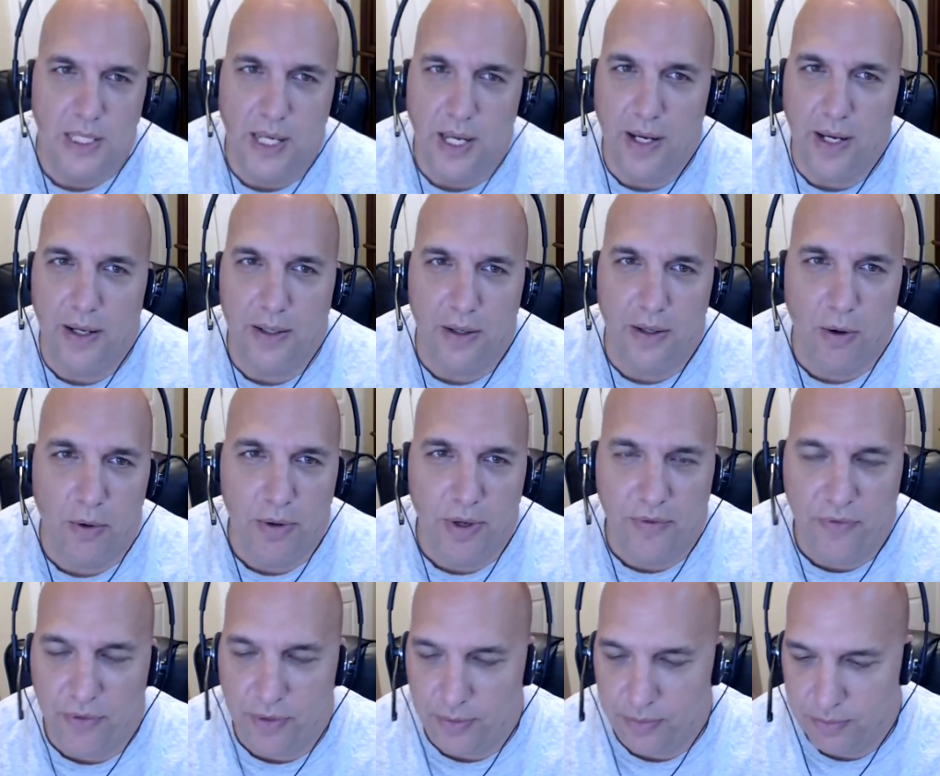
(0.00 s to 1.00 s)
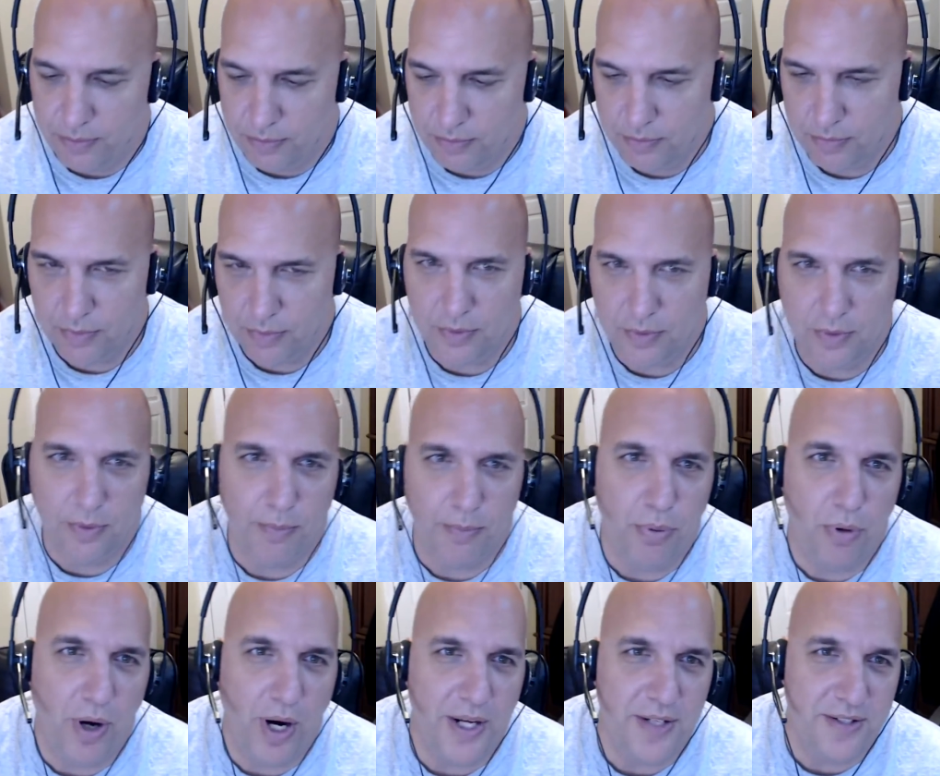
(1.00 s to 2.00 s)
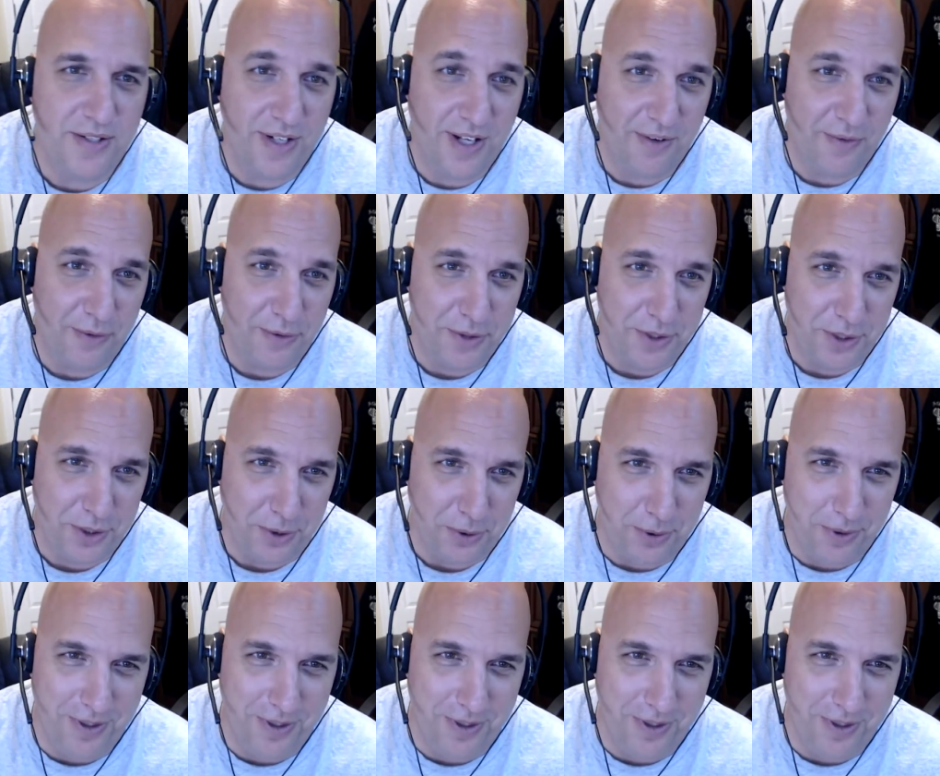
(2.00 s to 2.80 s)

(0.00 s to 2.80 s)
Yeah, and a whole different um, price level too.